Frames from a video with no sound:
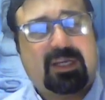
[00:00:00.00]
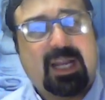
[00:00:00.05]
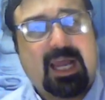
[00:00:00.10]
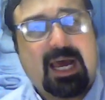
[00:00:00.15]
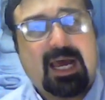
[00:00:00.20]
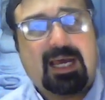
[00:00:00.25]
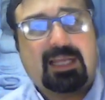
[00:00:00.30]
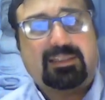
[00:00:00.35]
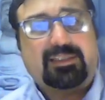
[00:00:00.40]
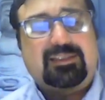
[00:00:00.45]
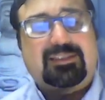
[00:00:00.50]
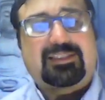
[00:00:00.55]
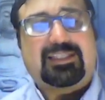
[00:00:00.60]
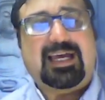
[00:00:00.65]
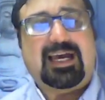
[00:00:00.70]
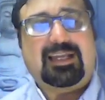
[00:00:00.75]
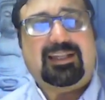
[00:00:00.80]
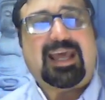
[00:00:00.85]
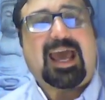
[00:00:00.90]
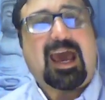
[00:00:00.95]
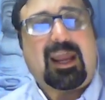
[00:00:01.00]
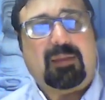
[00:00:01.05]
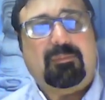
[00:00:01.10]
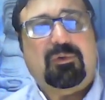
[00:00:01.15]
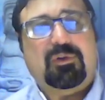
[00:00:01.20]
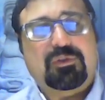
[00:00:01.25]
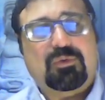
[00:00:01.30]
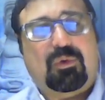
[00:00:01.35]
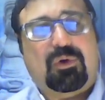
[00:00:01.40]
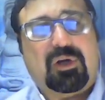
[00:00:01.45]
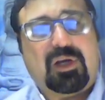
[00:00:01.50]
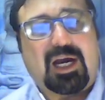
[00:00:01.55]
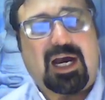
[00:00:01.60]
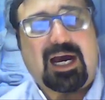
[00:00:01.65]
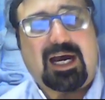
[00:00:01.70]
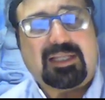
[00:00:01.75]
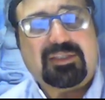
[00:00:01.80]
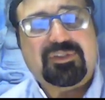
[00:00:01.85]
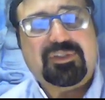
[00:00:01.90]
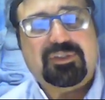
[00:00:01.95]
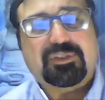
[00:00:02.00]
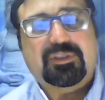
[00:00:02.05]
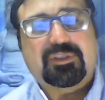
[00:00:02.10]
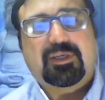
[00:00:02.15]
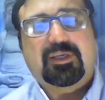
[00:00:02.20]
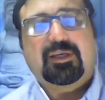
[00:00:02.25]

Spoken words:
not that animals were gods.